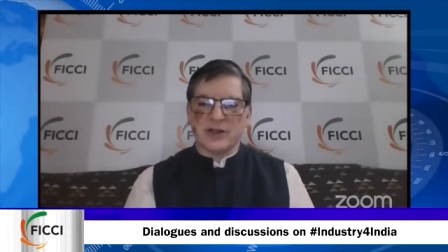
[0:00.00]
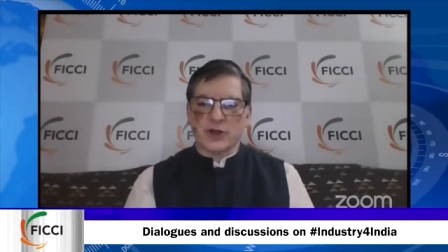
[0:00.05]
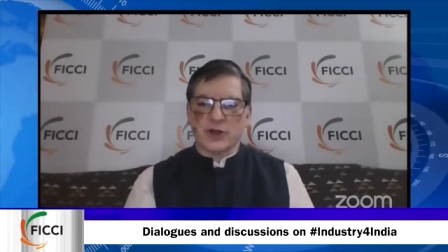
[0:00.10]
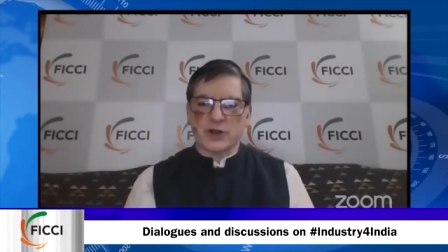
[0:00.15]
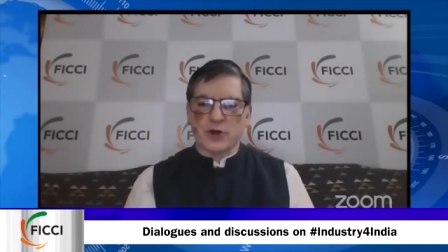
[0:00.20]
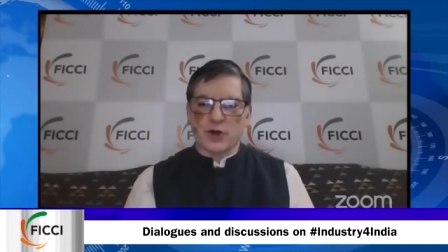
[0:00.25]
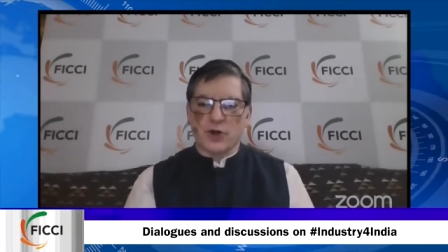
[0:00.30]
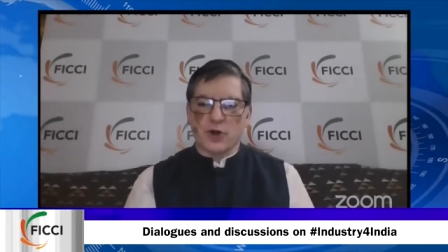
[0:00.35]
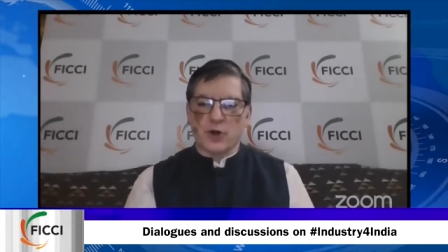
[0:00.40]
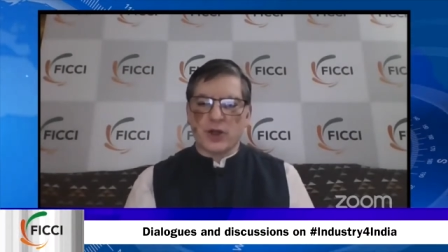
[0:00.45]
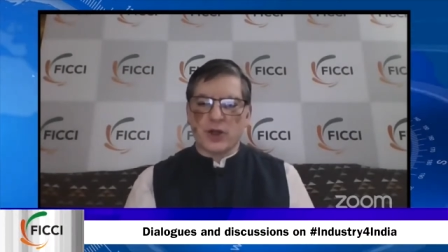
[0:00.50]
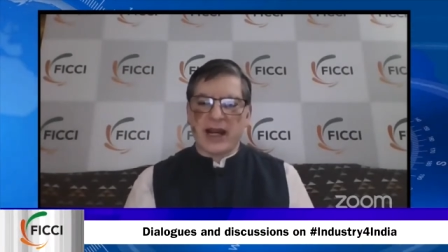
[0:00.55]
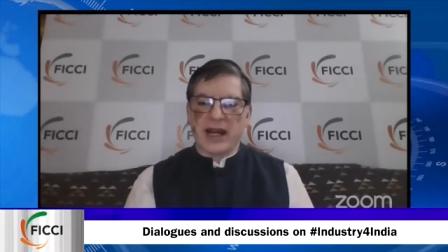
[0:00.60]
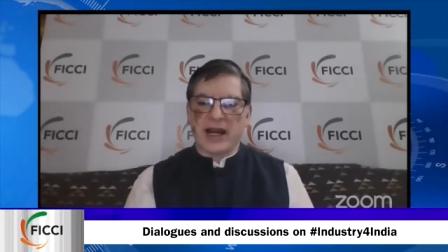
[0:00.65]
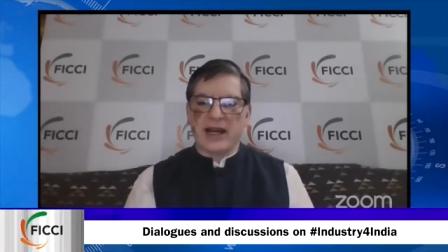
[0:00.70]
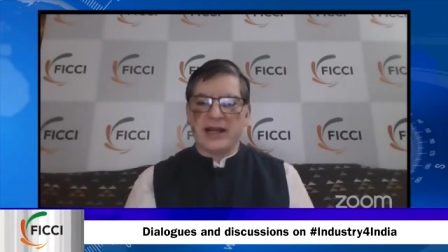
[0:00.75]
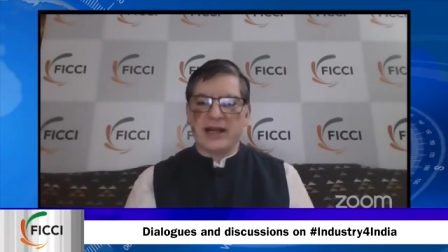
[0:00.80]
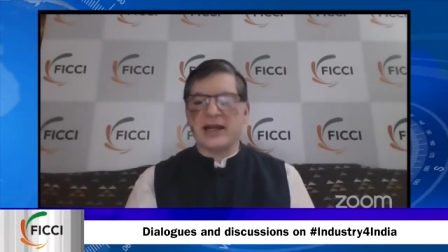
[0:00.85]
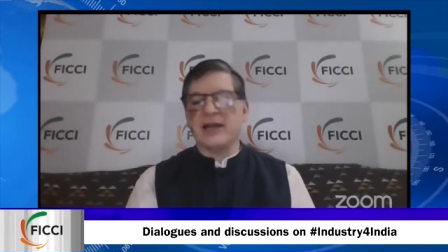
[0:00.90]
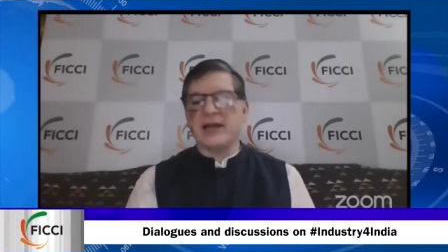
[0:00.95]
should look
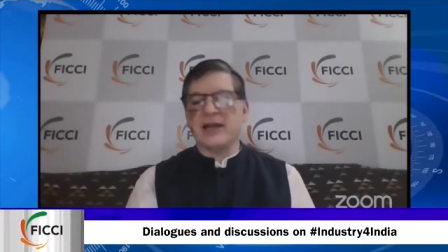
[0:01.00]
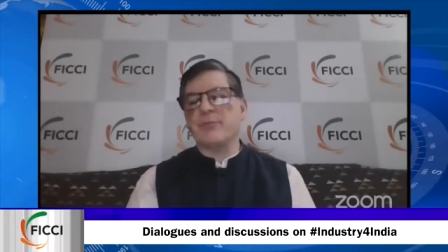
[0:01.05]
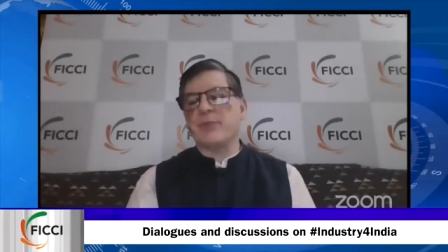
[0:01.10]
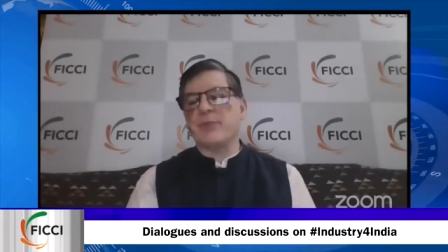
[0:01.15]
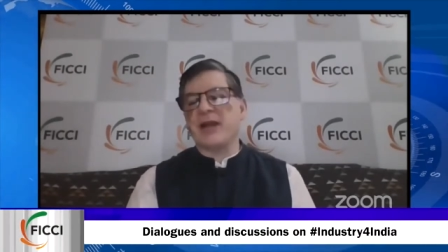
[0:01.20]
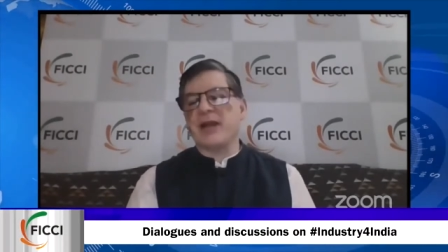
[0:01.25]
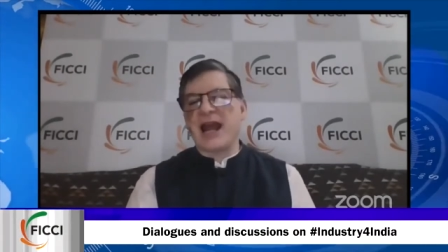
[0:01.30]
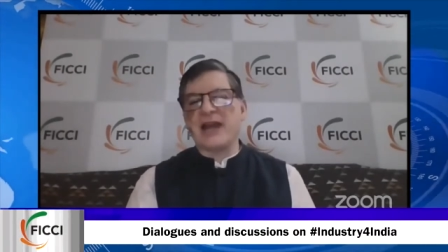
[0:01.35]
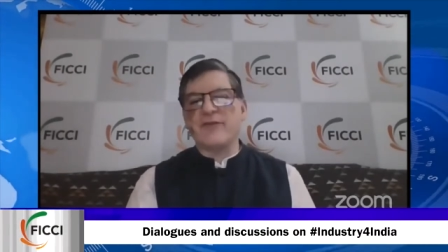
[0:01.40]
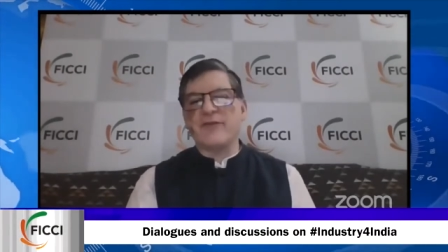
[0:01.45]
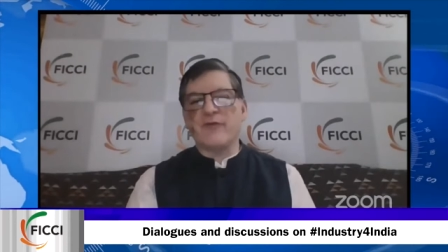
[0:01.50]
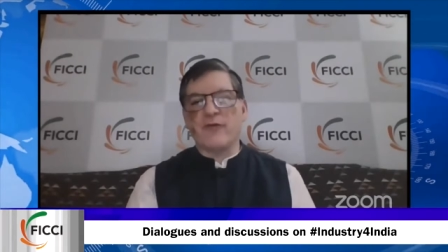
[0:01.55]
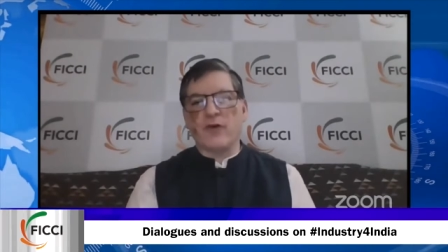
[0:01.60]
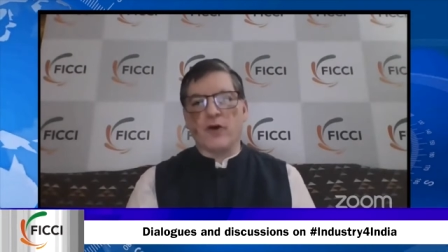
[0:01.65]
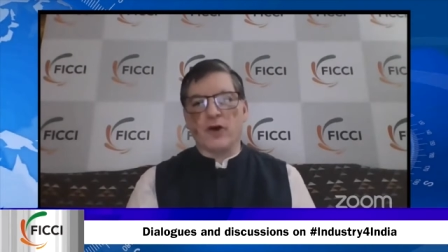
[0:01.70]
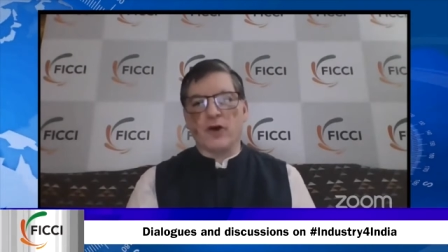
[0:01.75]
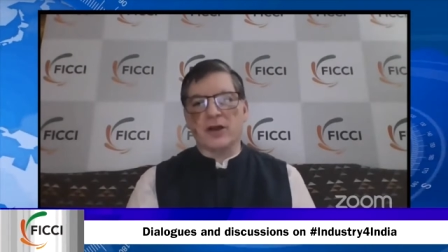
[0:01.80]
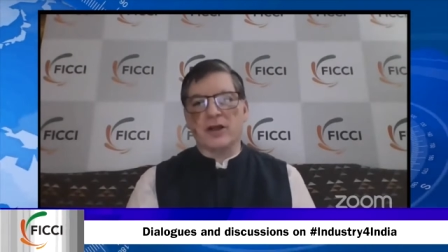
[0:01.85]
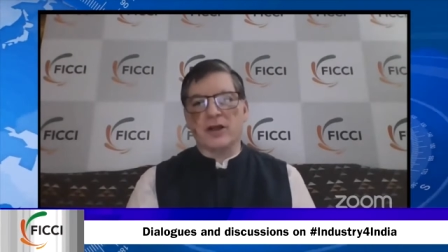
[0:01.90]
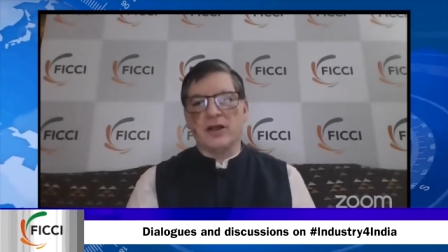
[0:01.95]
at and plan
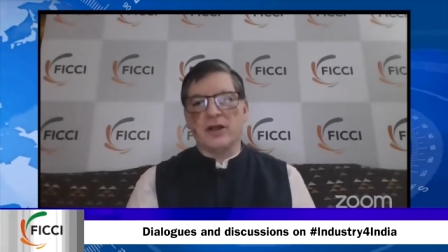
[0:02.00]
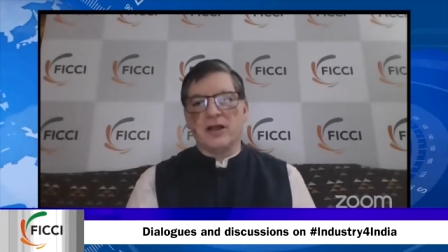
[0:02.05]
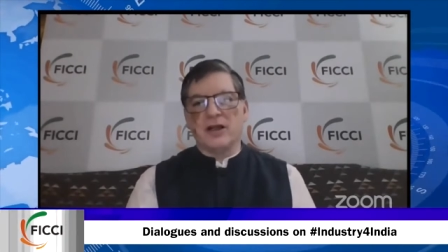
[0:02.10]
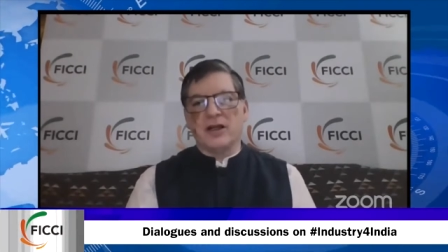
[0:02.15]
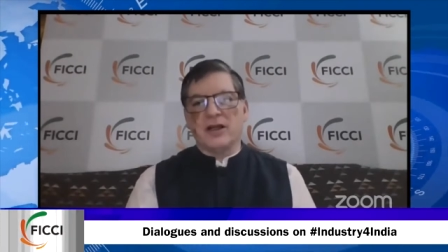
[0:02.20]
for?